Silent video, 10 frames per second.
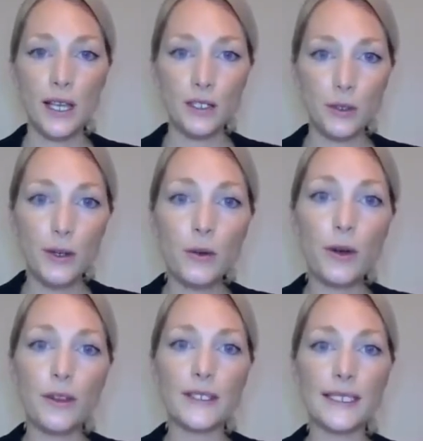to a
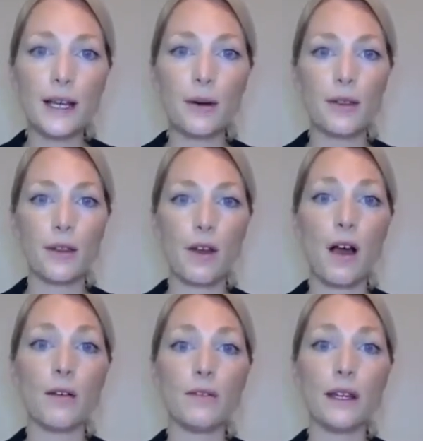north-south
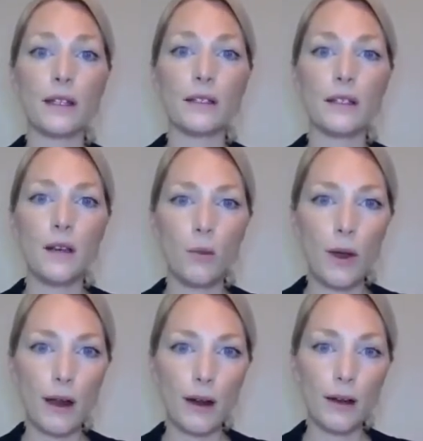conflict
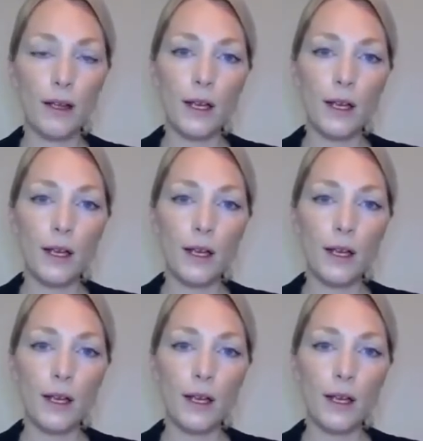where